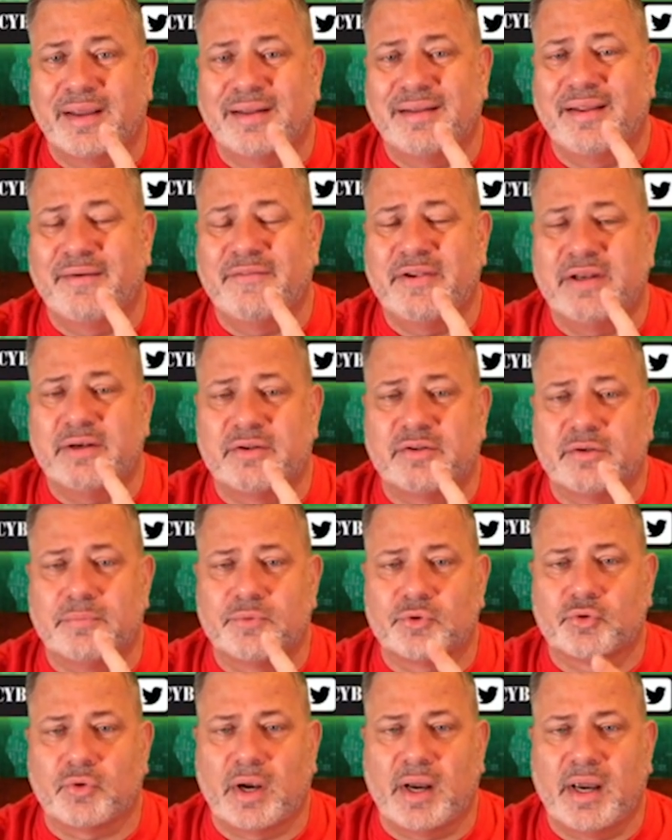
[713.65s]
Love you to
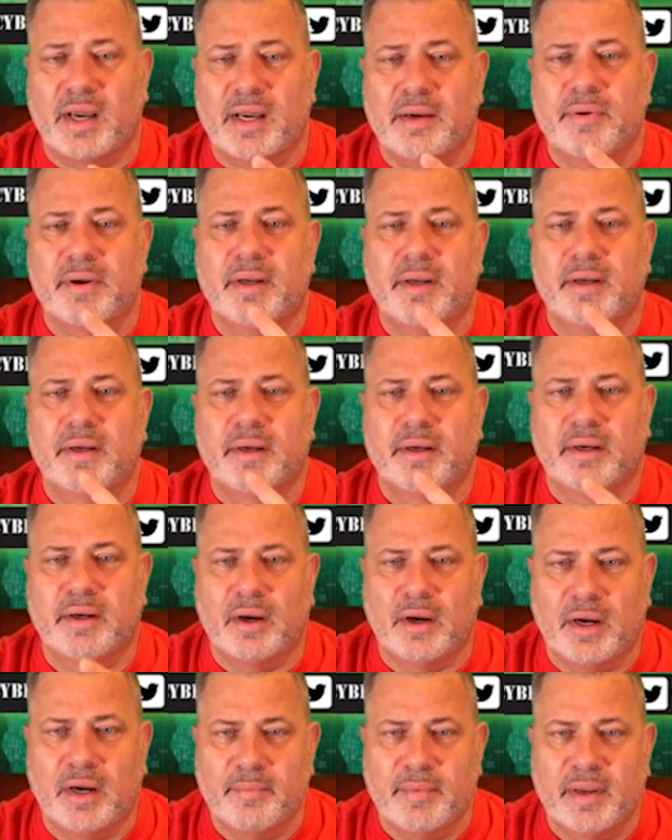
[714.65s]
subscribe,
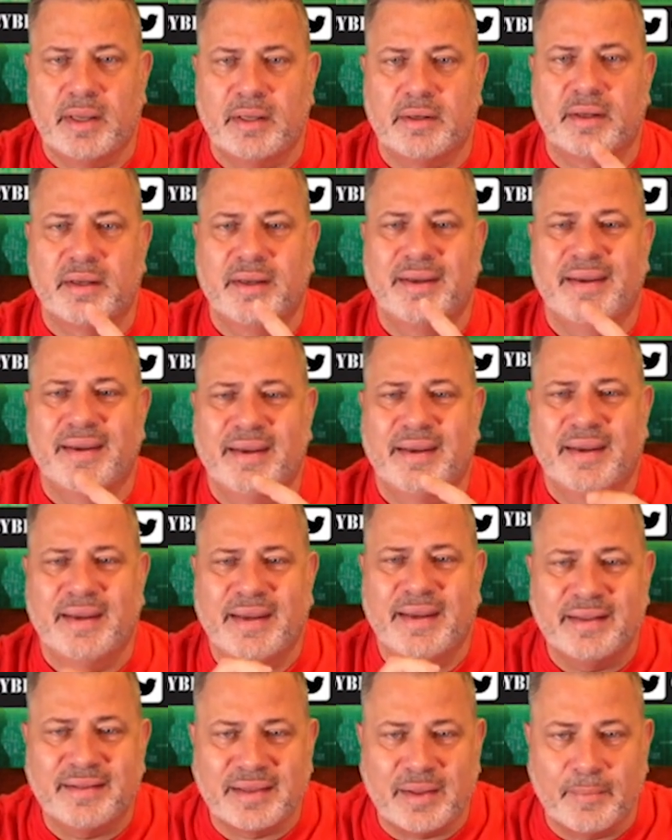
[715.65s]
comment,
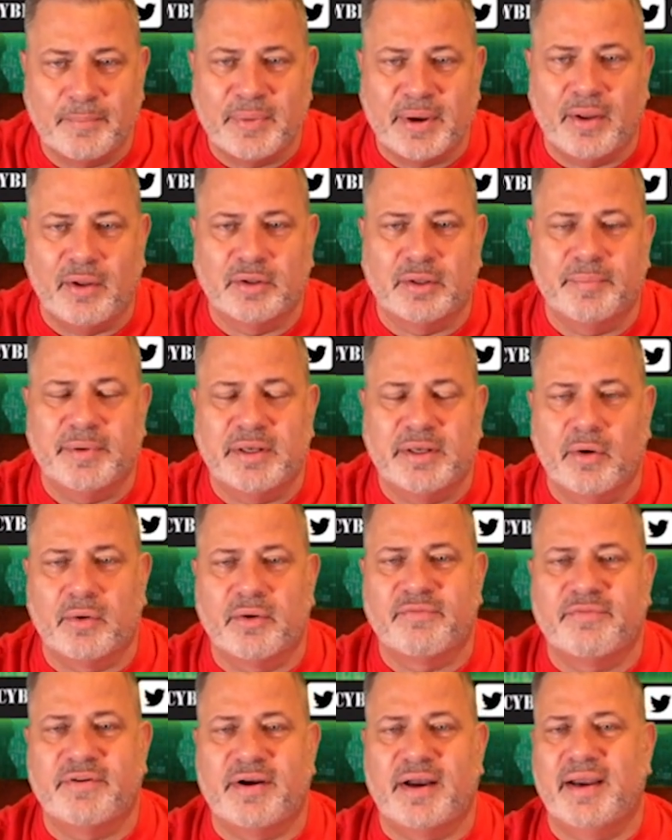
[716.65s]
hit the bell to be
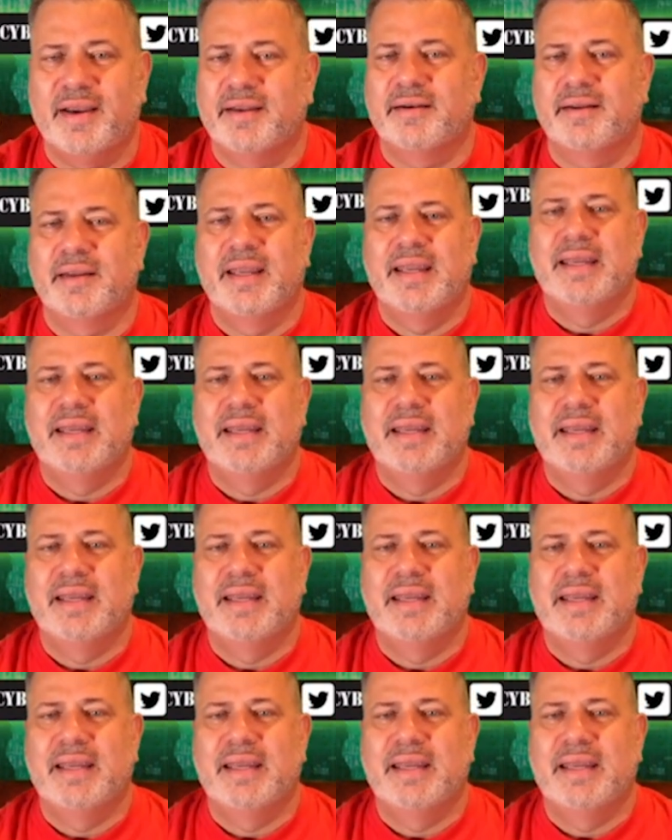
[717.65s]
notified.